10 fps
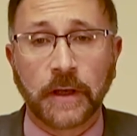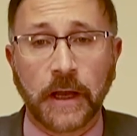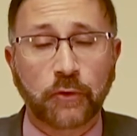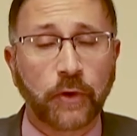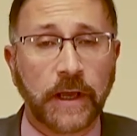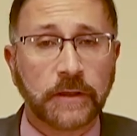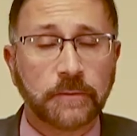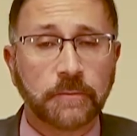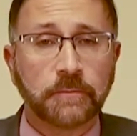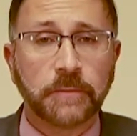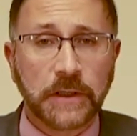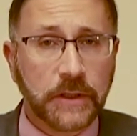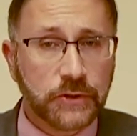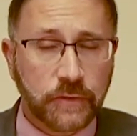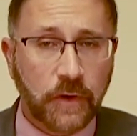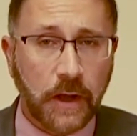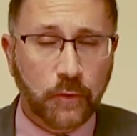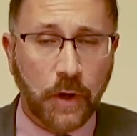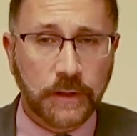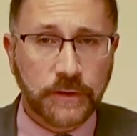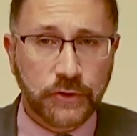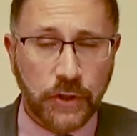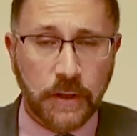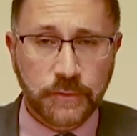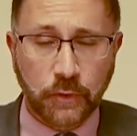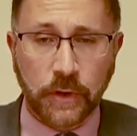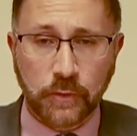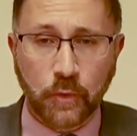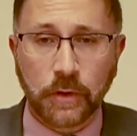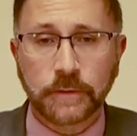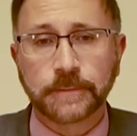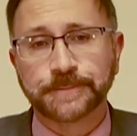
and create millions of high-quality jobs around the world.